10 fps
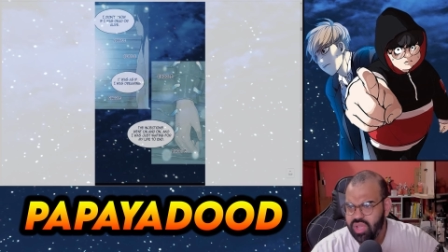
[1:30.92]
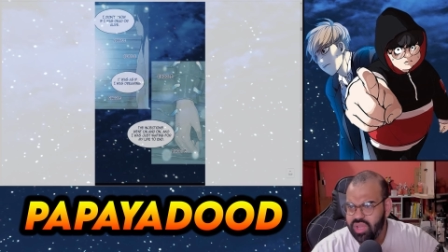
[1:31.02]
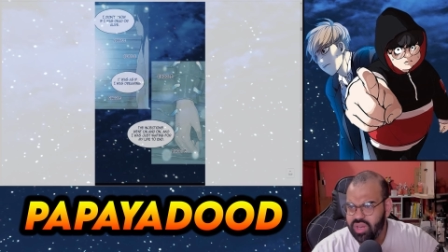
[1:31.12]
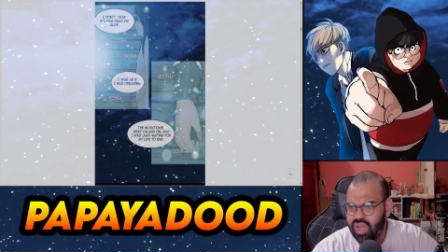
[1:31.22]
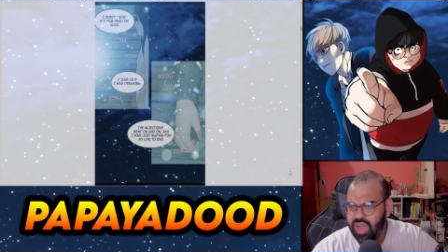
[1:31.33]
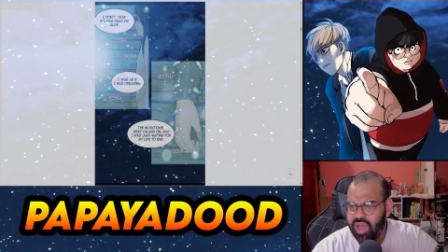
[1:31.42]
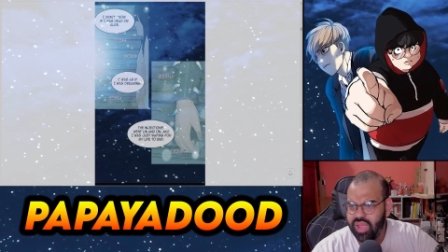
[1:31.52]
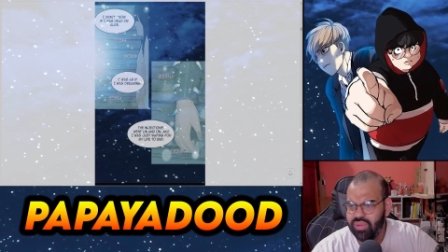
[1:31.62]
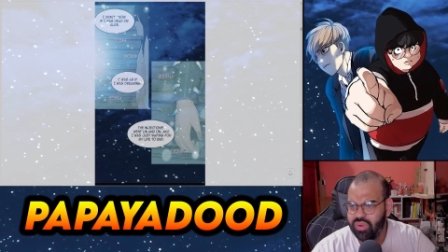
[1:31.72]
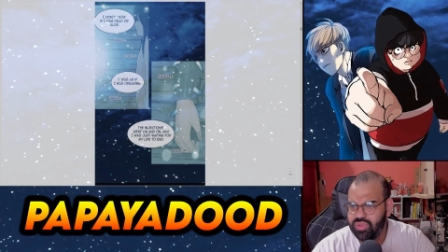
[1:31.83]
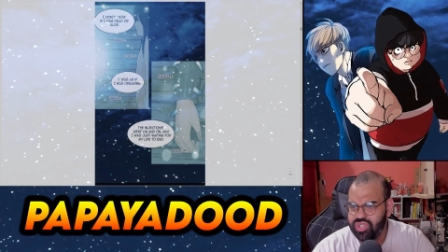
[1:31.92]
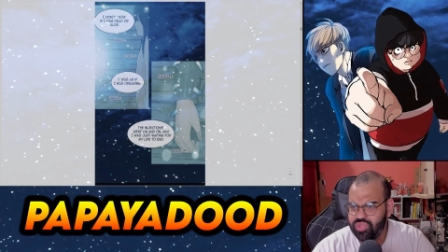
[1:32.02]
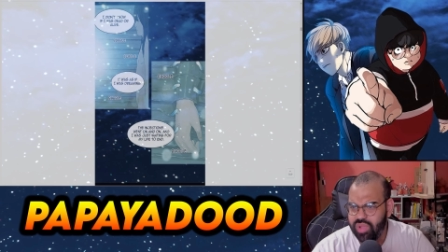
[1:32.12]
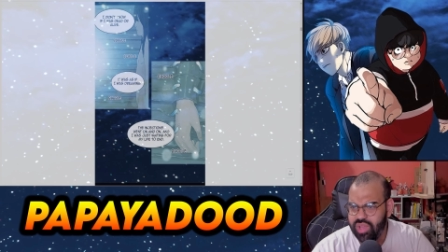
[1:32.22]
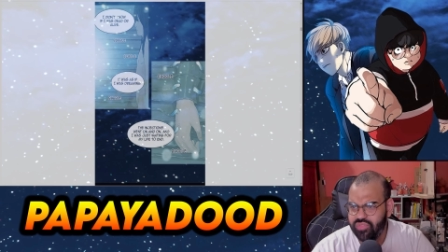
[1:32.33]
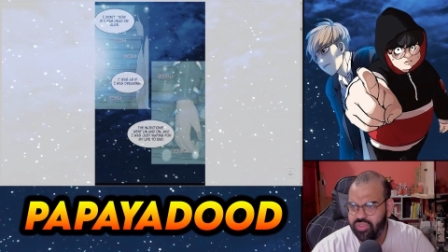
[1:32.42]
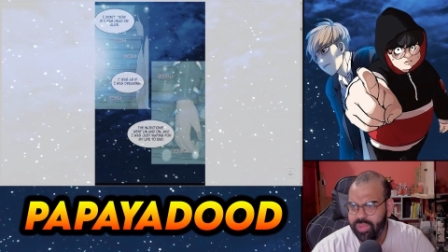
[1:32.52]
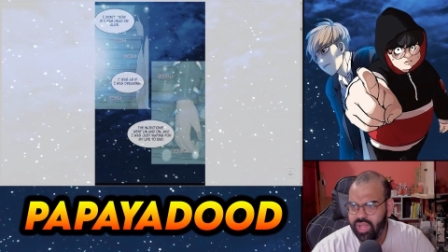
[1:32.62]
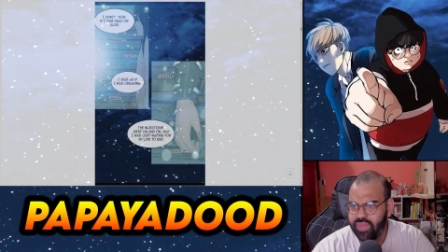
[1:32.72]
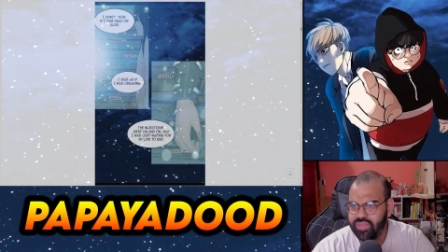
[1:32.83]
and I was just waiting for
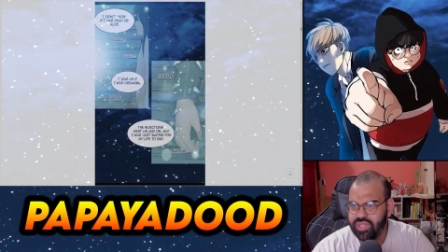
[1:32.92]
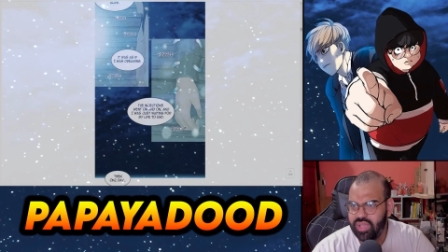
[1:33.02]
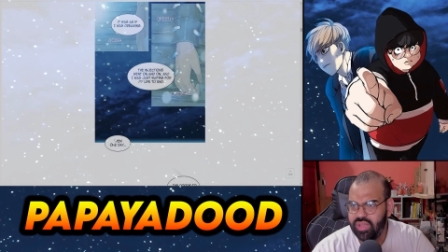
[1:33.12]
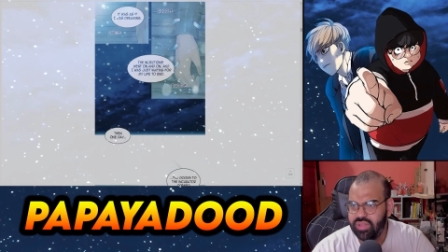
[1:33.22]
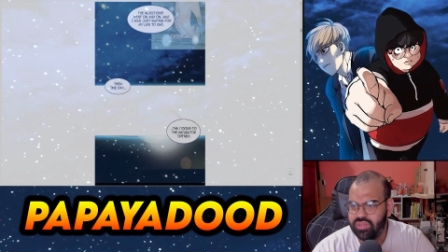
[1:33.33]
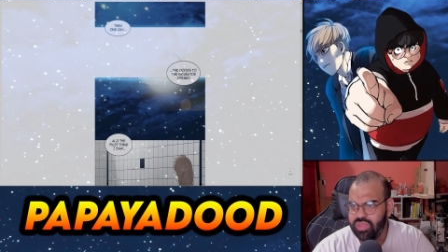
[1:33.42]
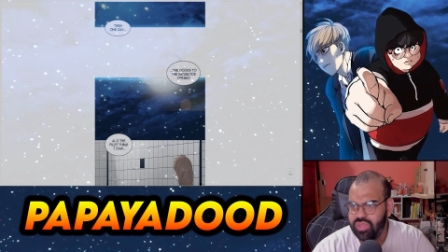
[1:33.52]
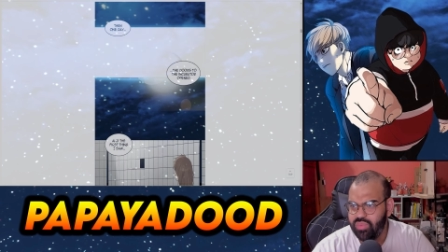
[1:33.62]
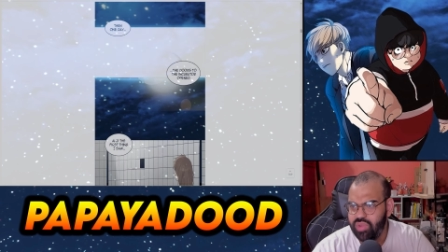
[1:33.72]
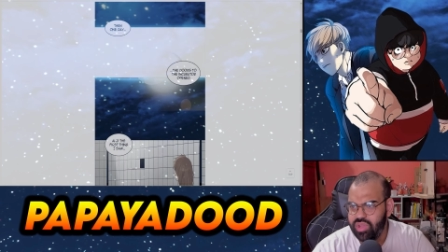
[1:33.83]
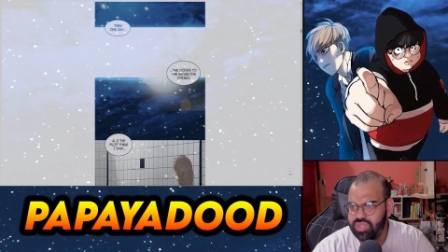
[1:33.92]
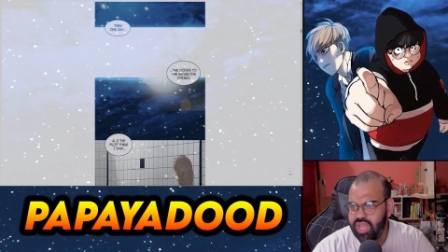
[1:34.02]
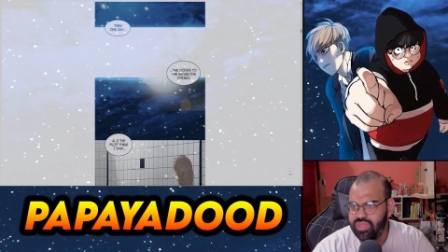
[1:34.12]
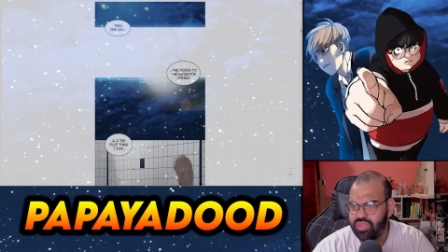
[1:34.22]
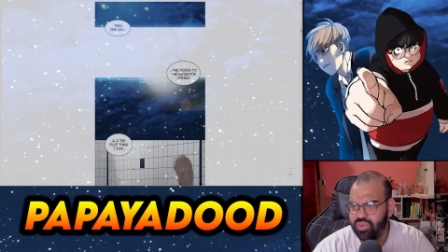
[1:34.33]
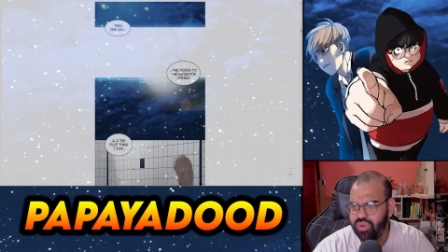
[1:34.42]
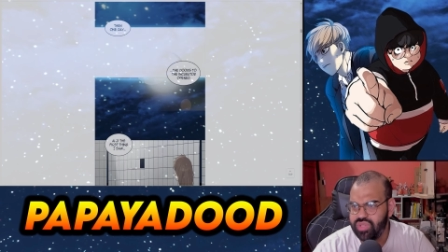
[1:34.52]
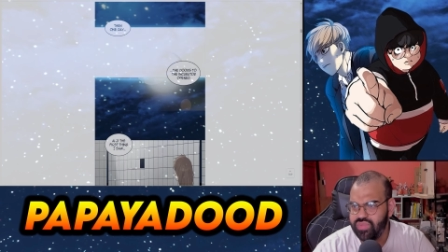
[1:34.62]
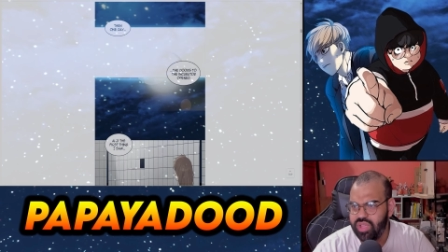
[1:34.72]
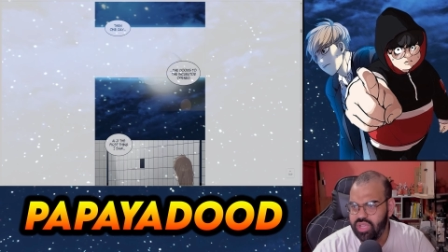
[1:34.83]
my life to end. Then one day, the
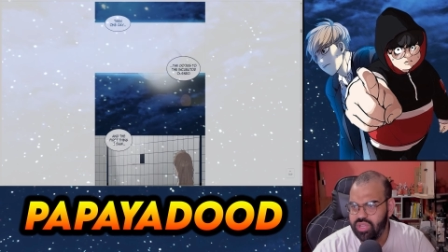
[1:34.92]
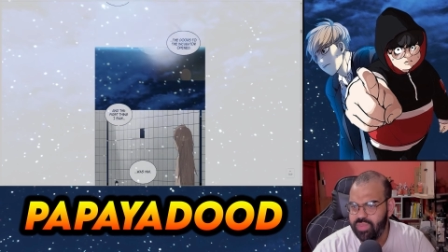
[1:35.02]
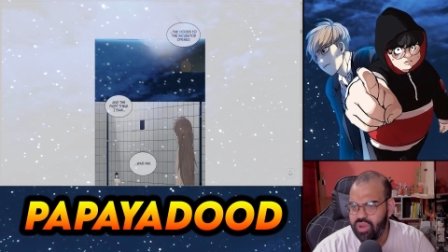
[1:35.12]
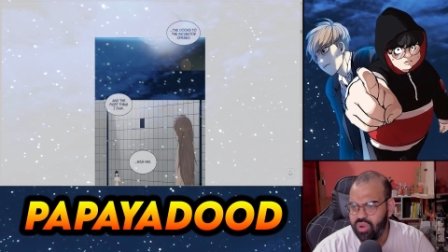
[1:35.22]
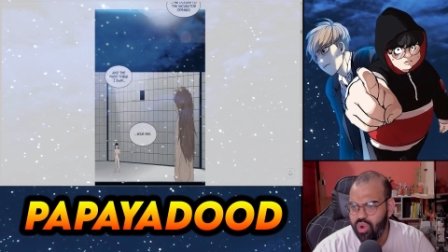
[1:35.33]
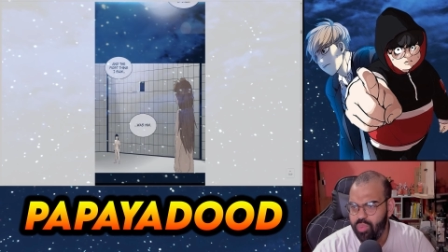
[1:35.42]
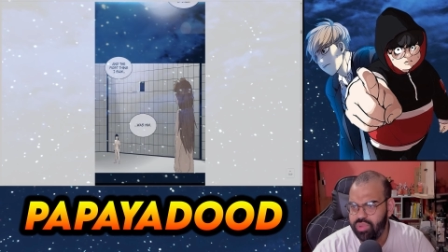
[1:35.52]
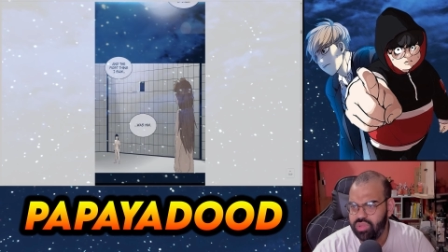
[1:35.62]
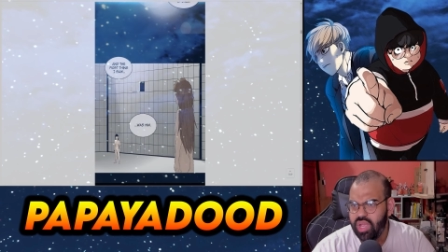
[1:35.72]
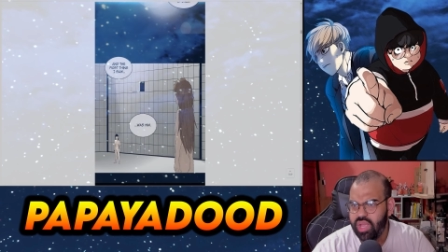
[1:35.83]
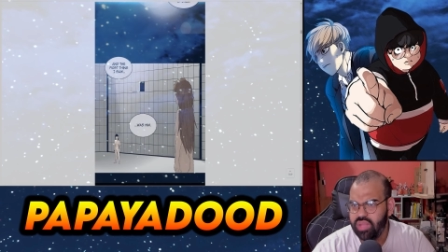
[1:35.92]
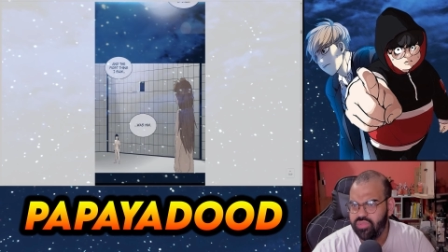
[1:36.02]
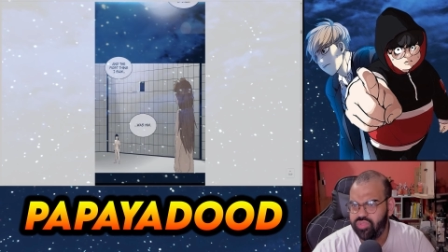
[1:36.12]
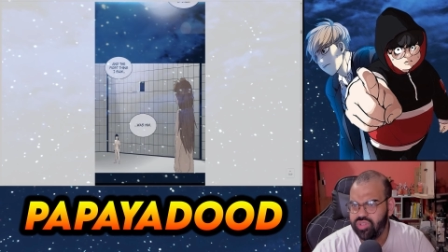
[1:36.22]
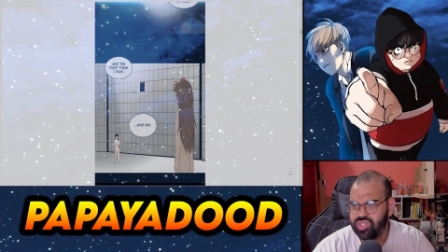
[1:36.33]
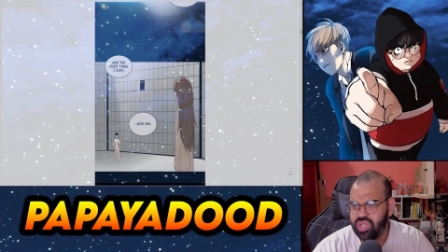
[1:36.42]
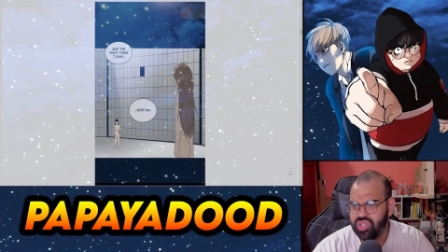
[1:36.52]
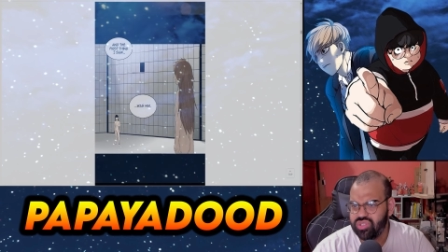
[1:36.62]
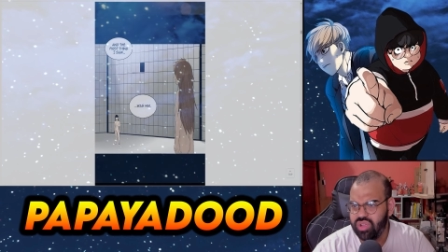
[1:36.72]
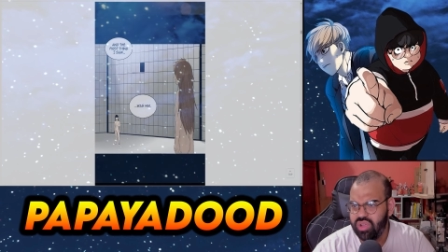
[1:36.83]
doors of the incubator opened. The first thing I
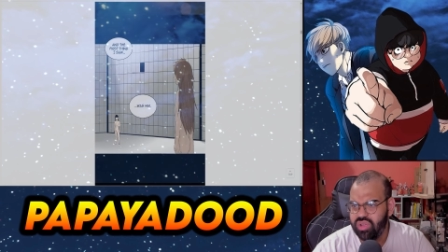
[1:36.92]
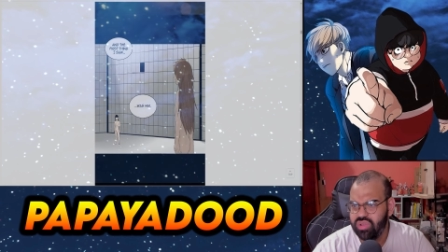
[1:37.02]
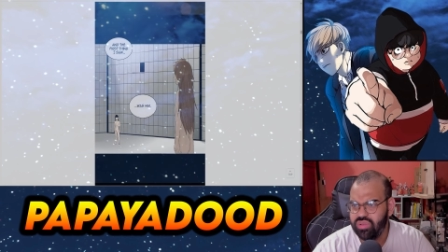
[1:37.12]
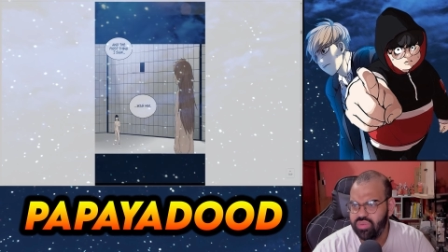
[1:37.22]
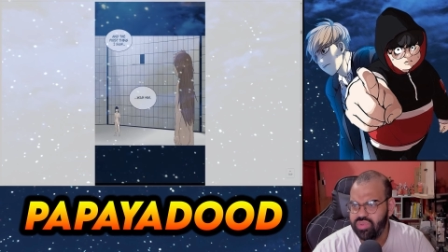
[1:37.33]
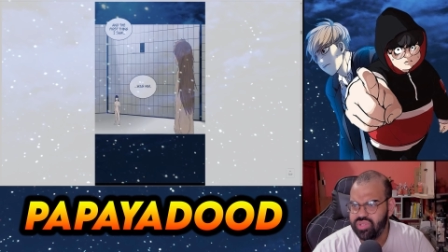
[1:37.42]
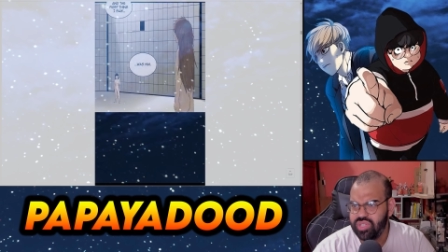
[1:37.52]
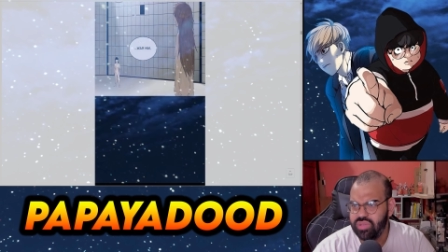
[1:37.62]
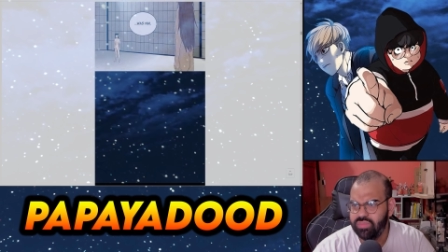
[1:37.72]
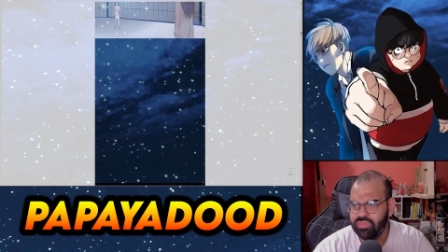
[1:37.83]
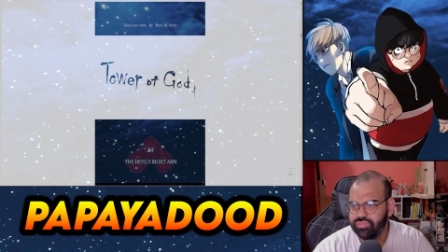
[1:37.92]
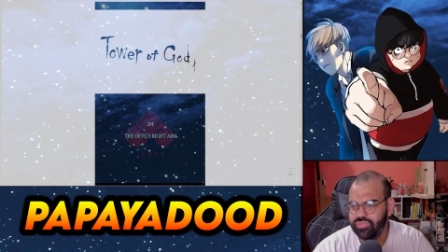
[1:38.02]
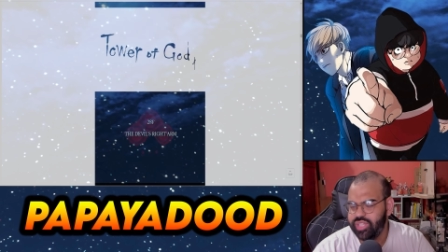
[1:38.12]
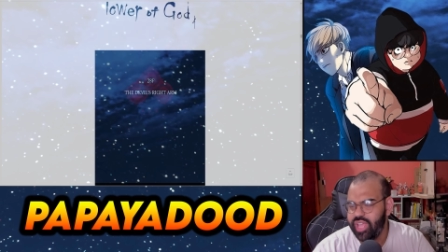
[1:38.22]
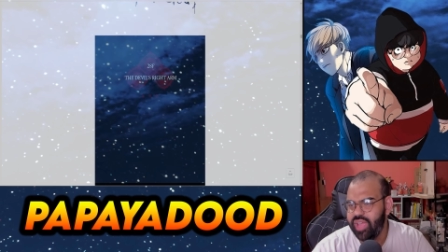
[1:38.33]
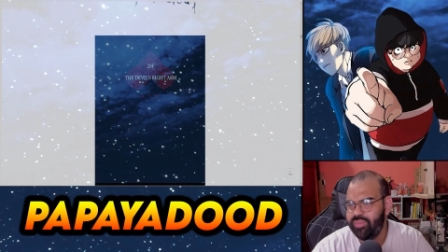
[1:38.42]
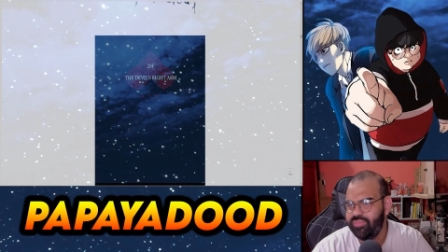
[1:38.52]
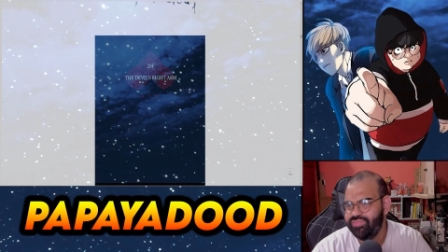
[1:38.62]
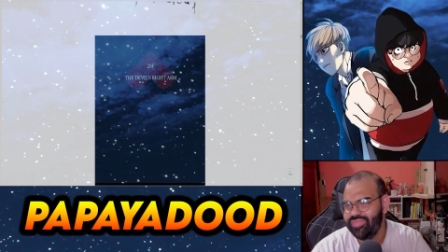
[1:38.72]
saw was him. Damn.